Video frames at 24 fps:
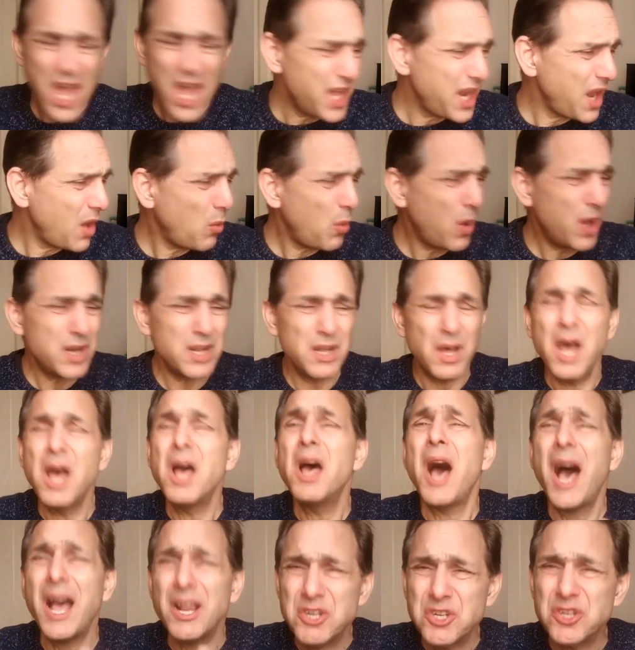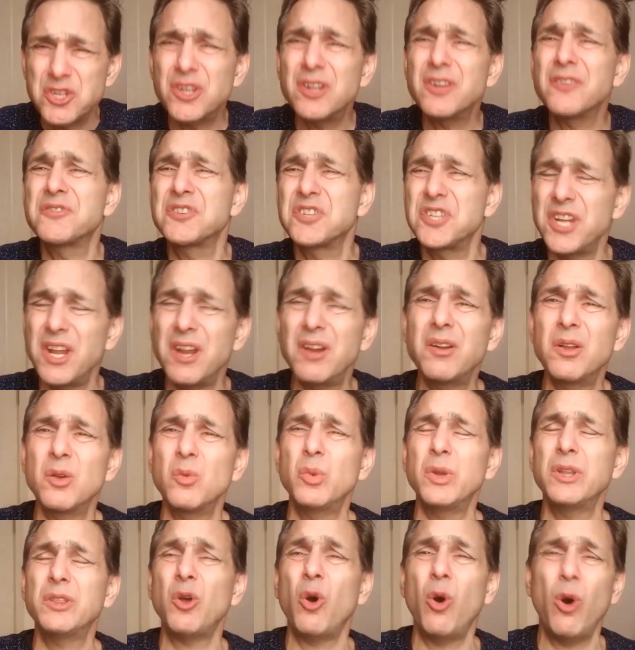and I should have shared it
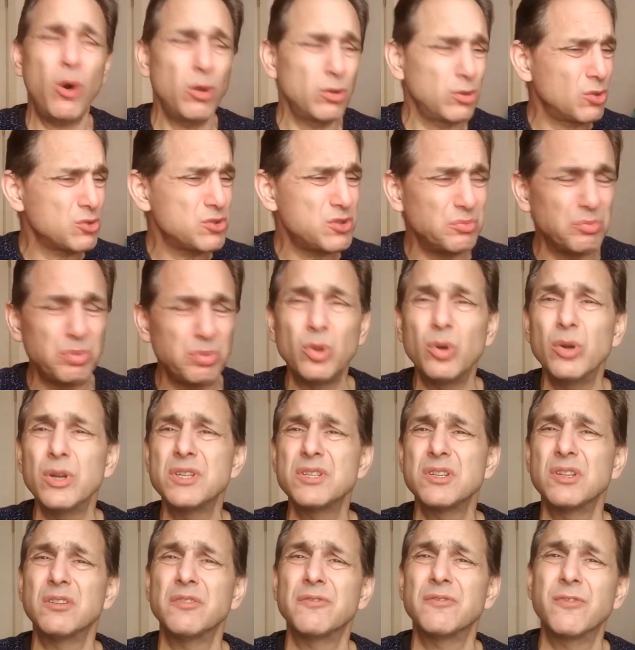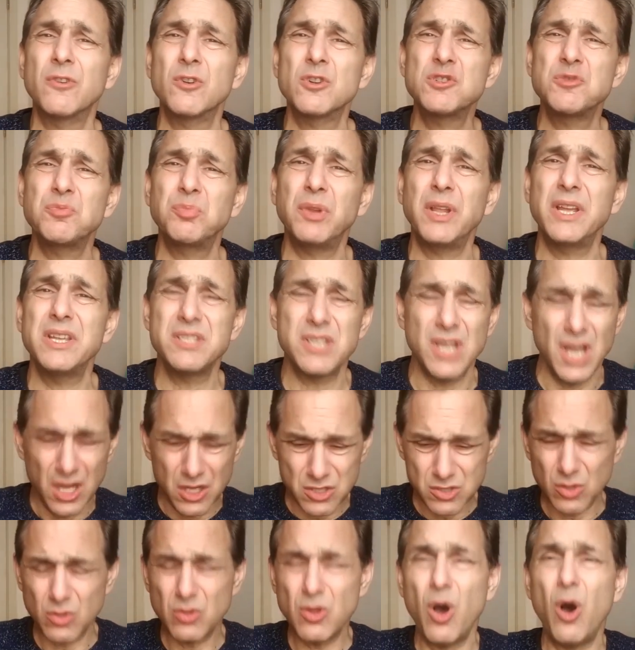with all those employees in the first place
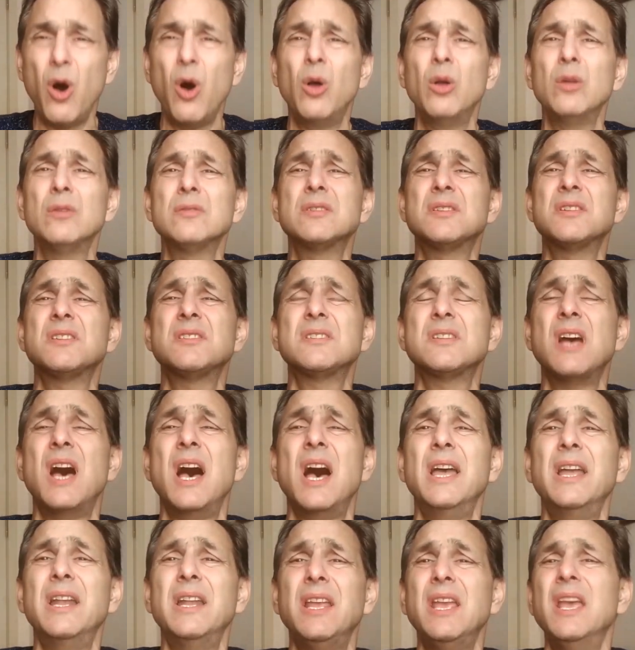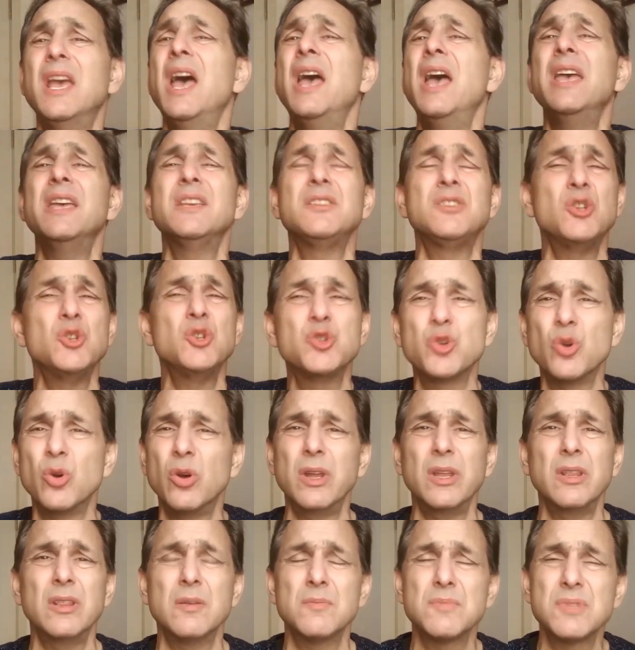so the whole society is
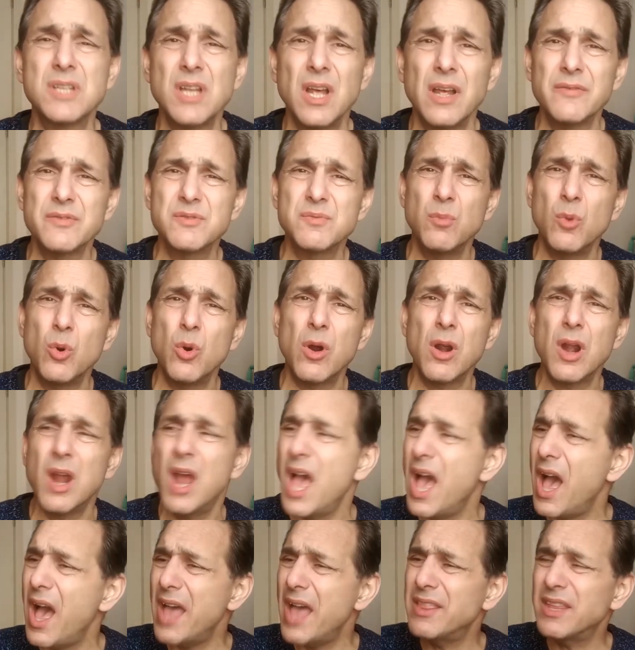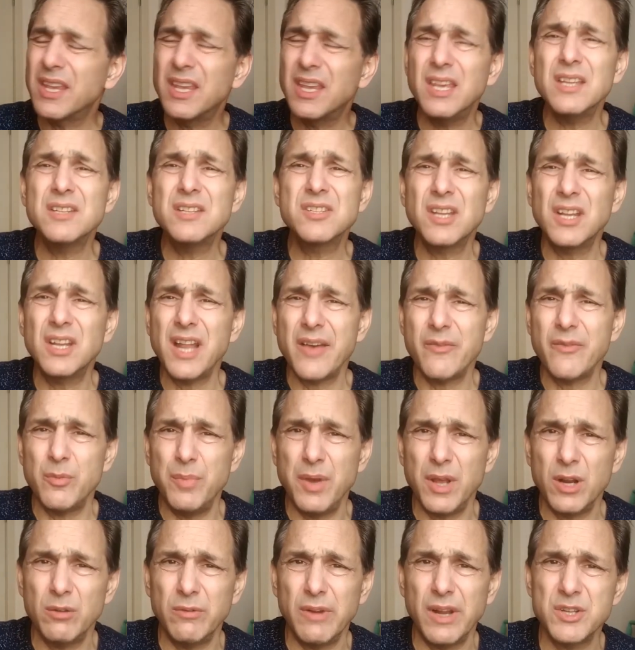enjoying themselves more and the kids can have a
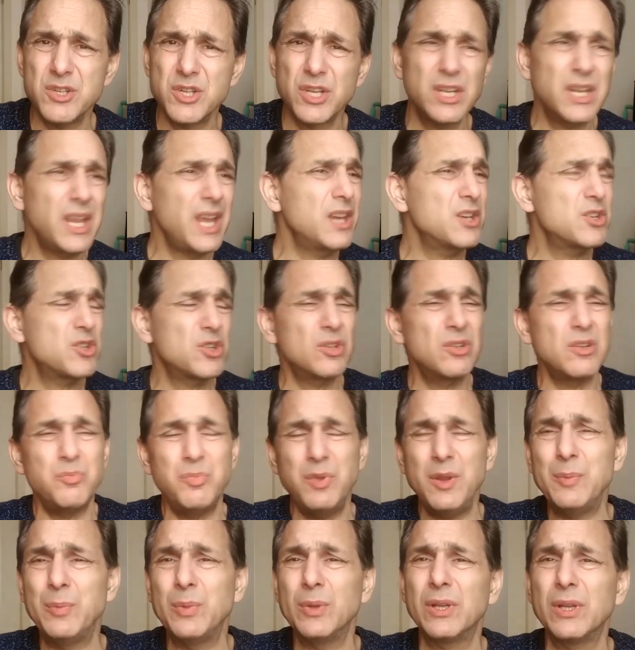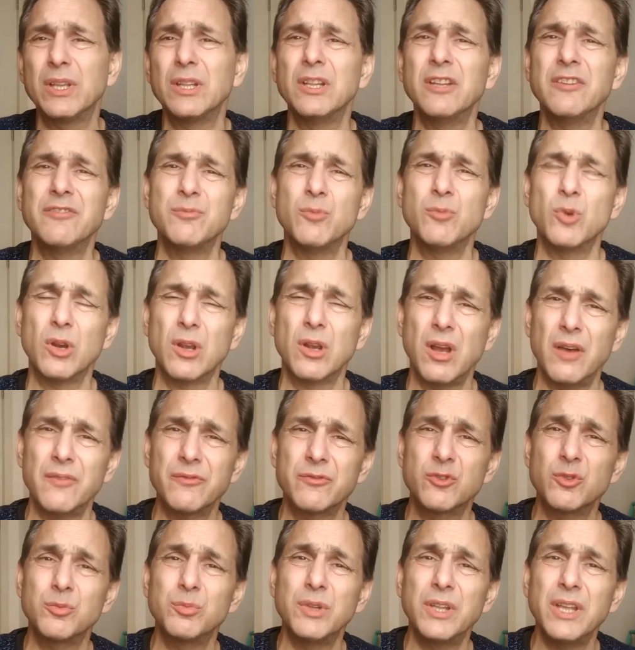better education, the people can live more
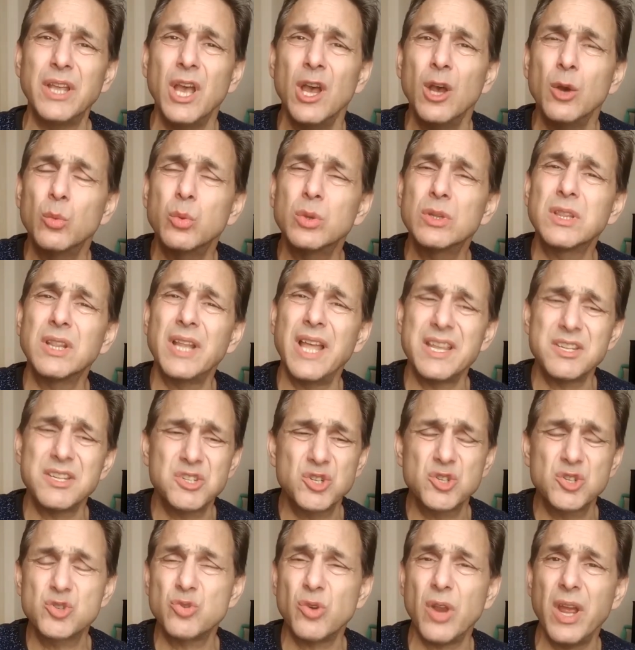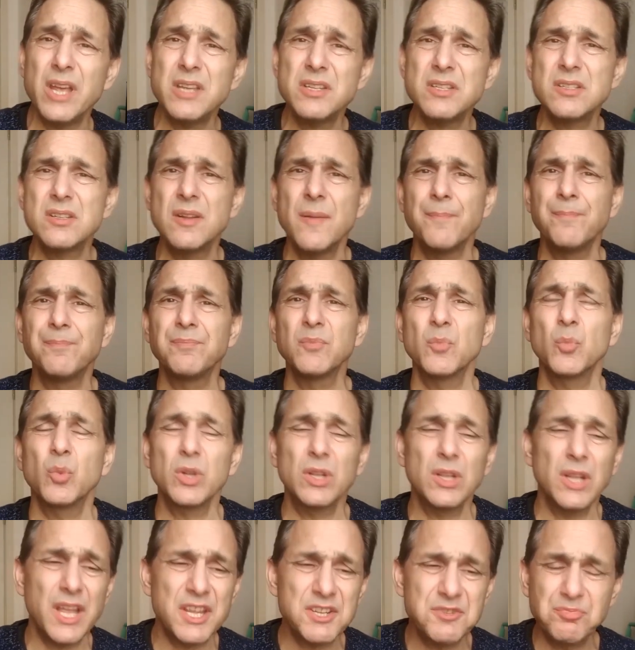comfortably with less stress,
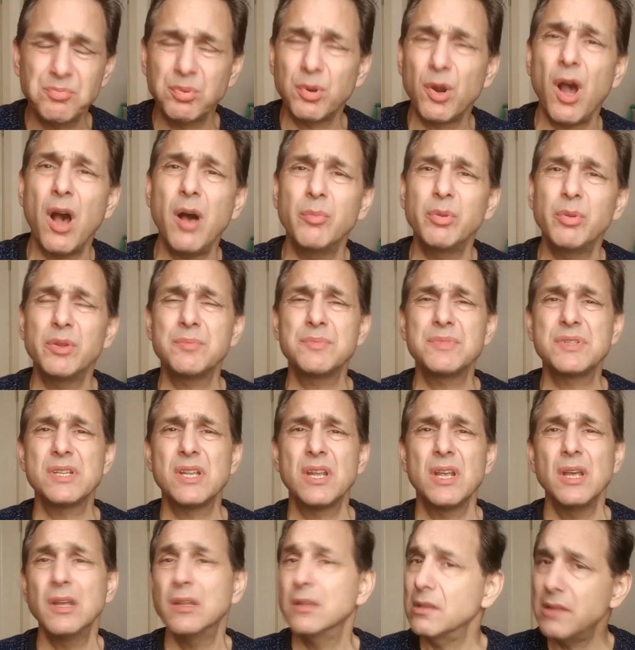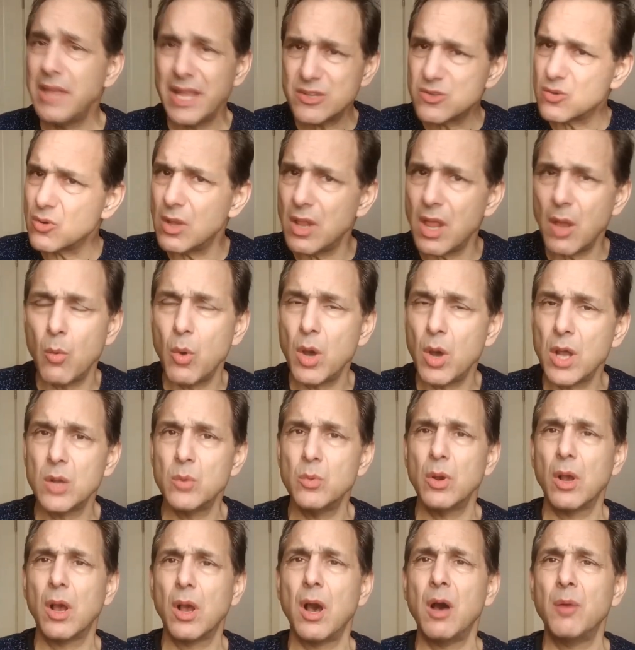with less problems. That's all I want to
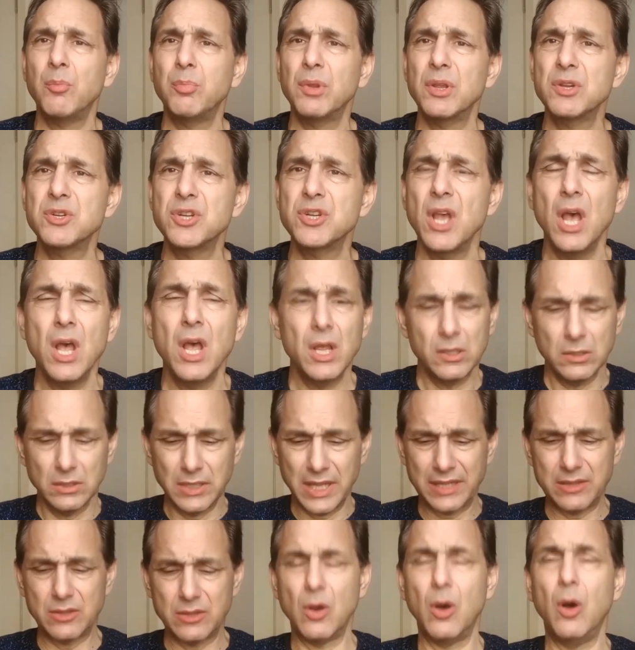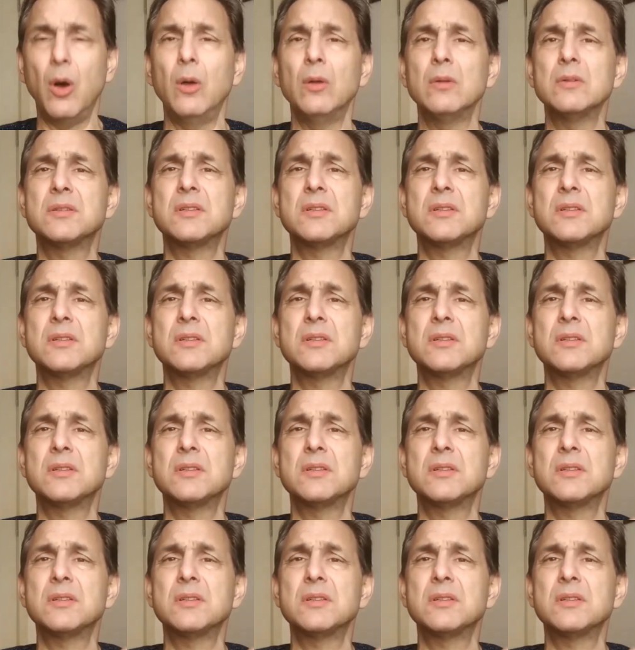accomplish. Let the whole